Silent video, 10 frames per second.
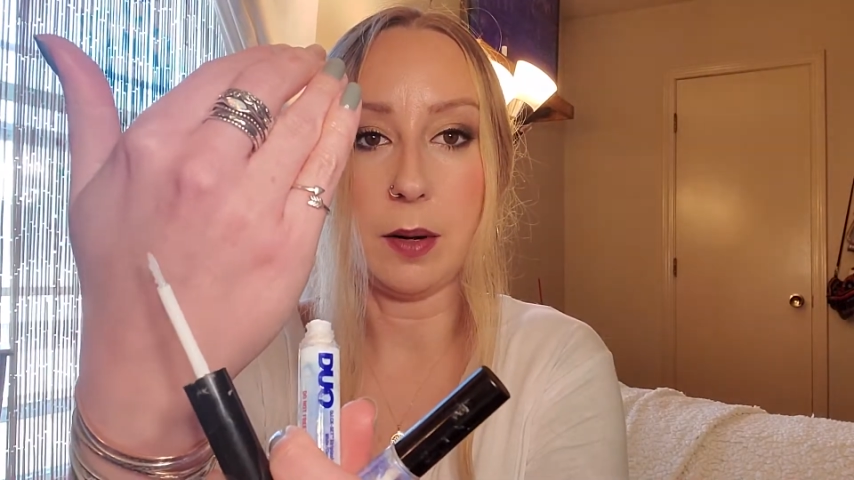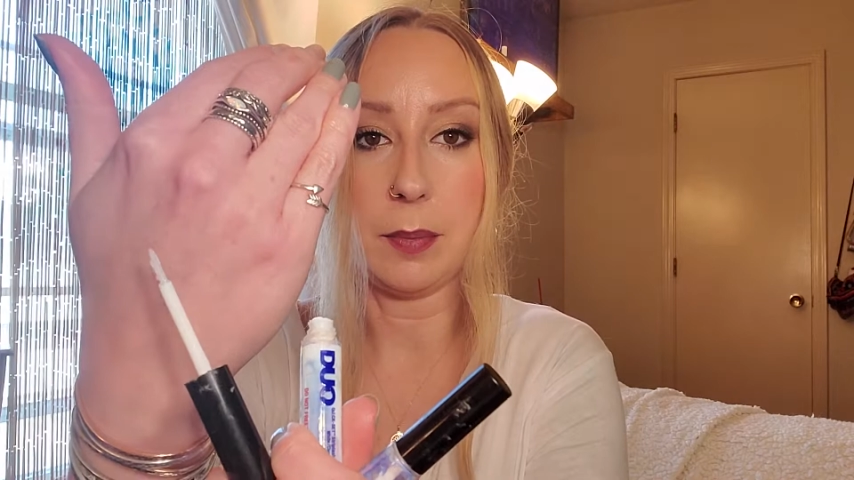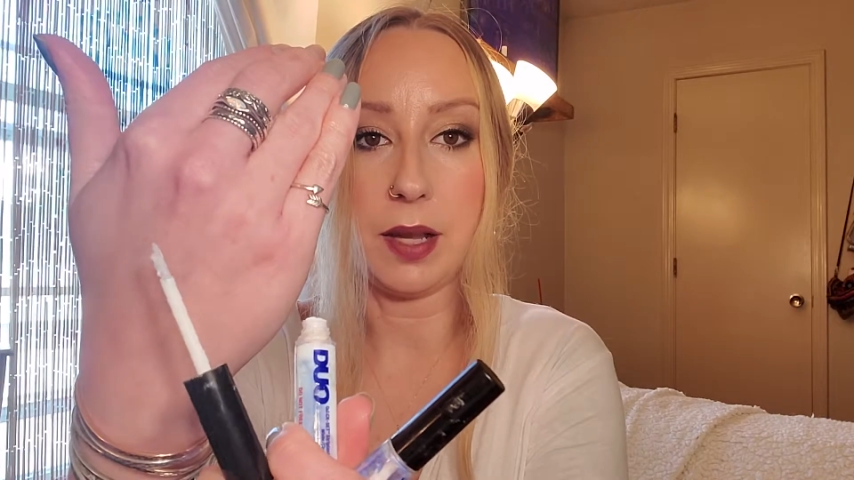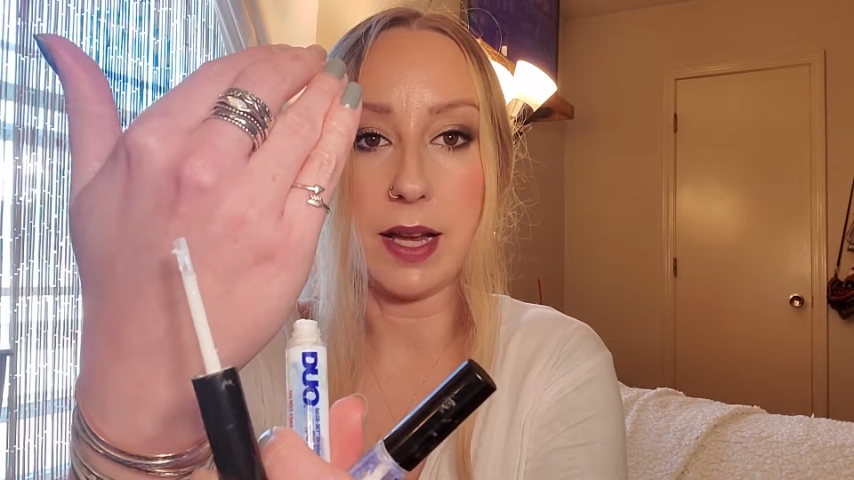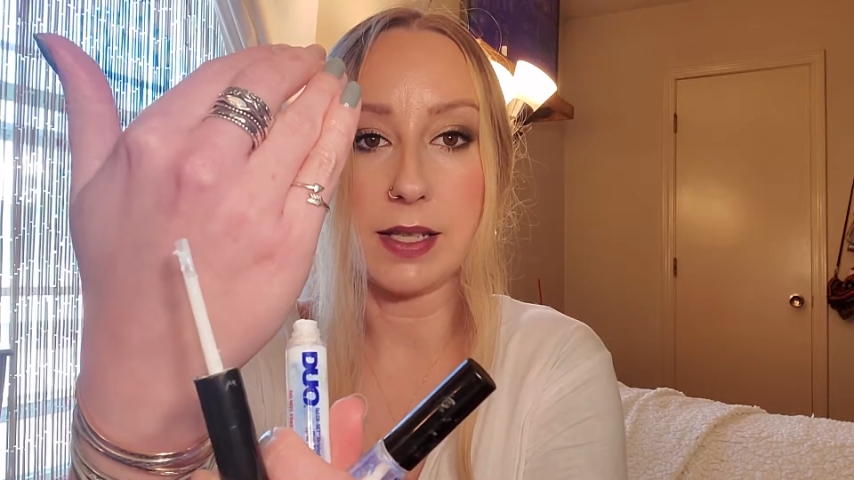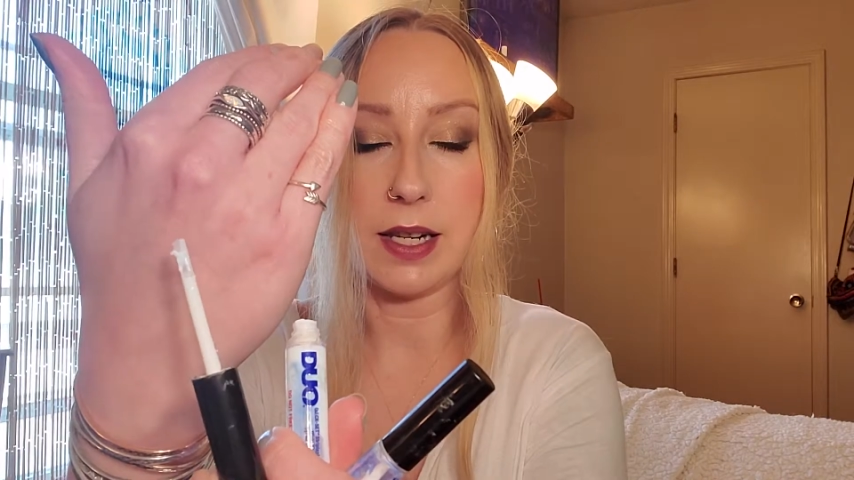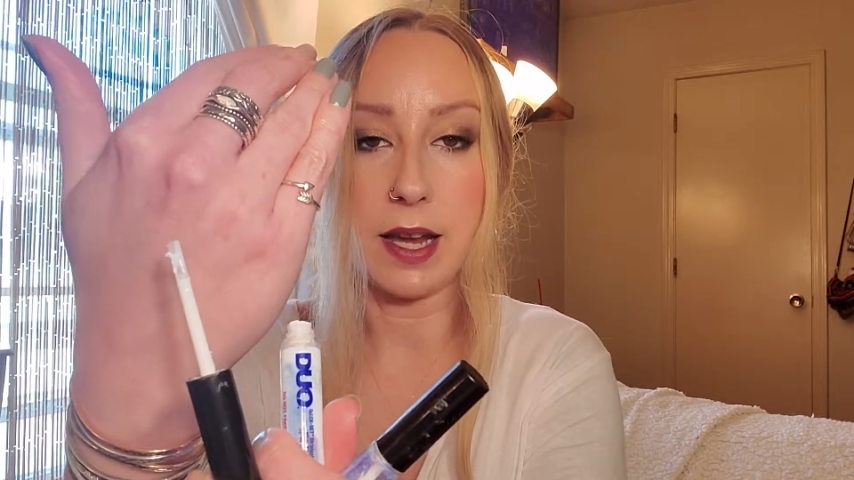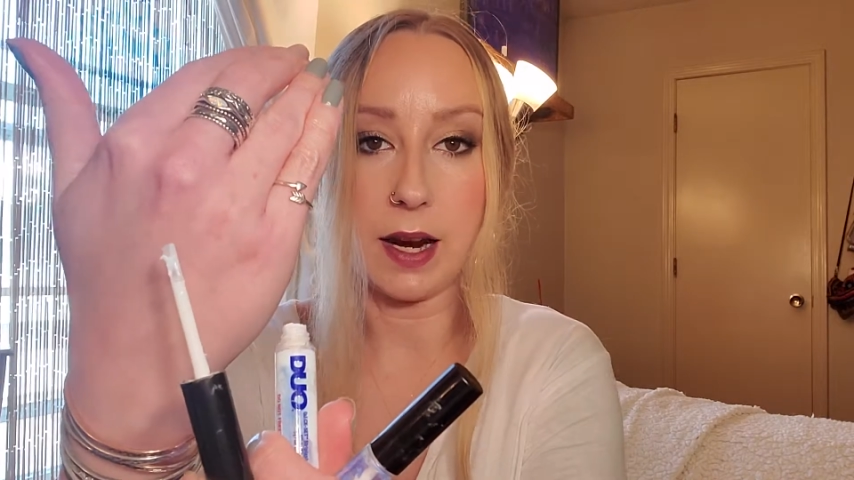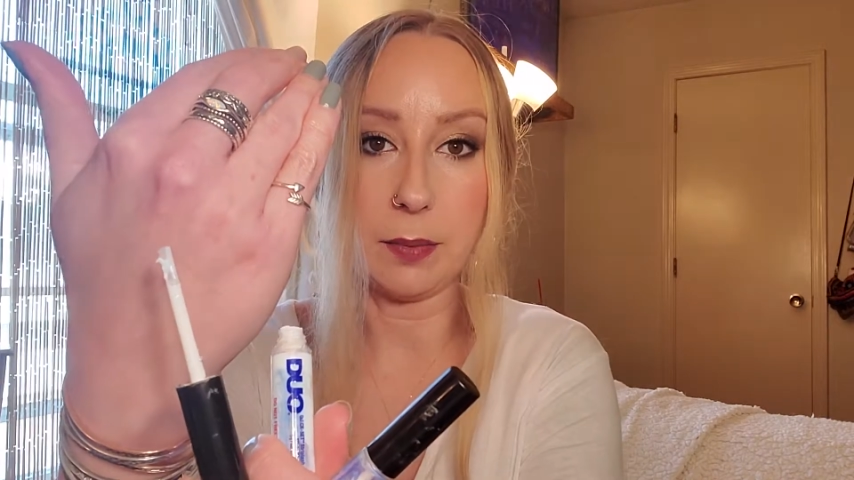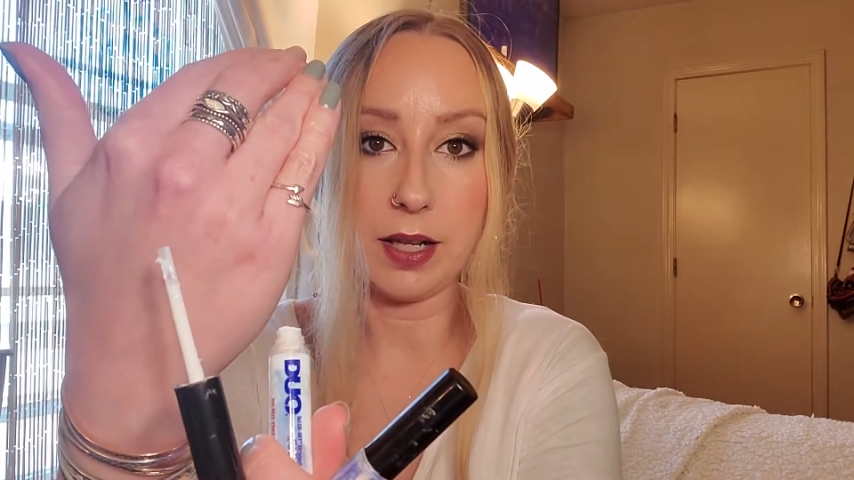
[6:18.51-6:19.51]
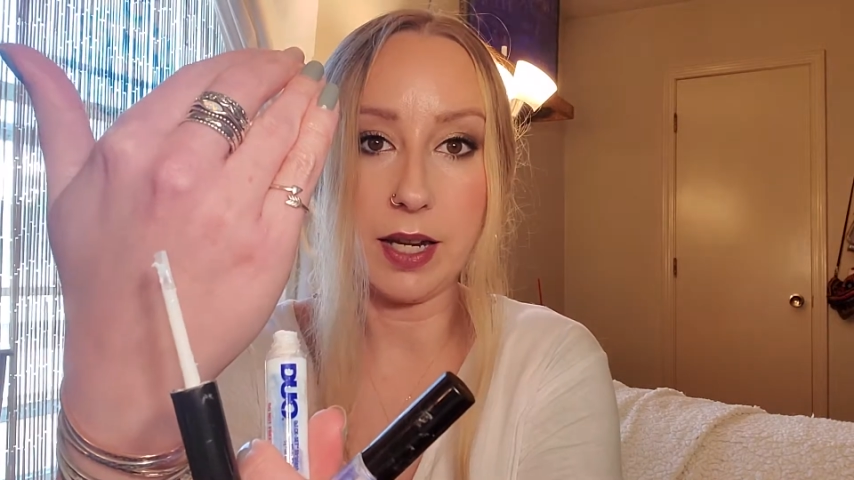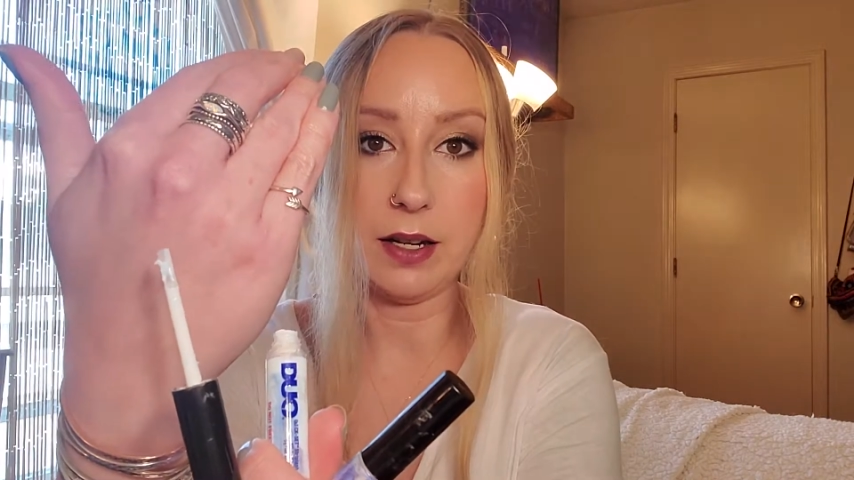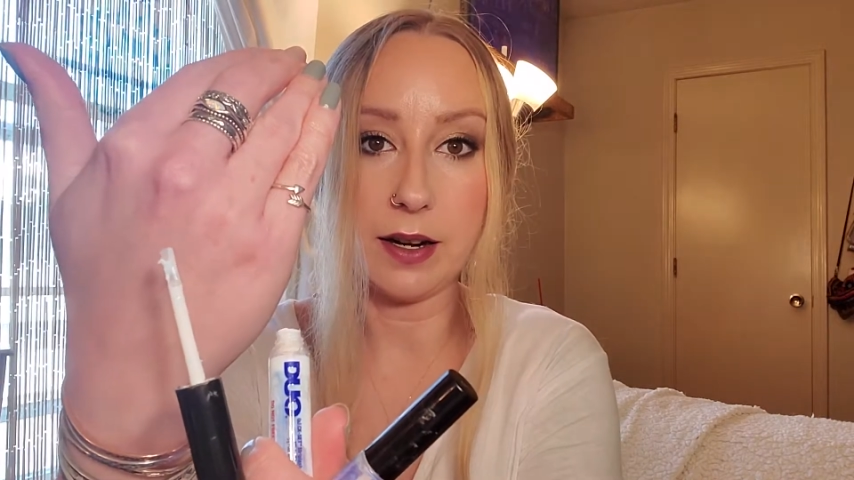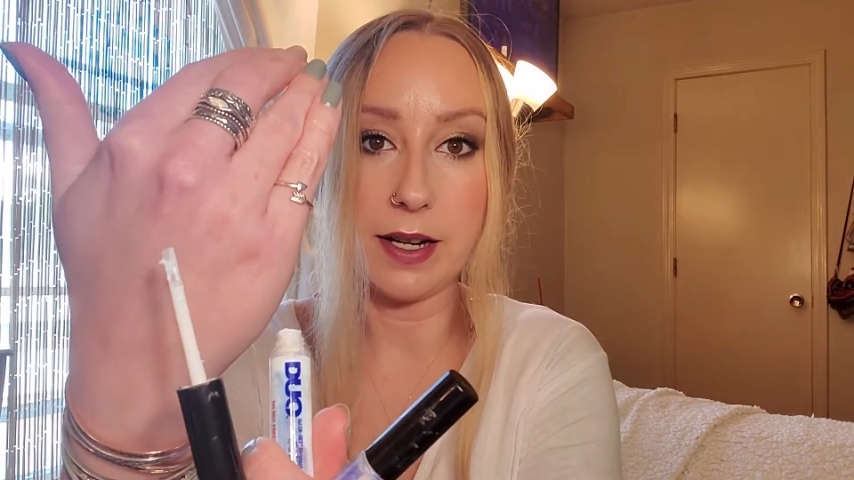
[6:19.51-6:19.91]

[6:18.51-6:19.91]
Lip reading: plastic applicator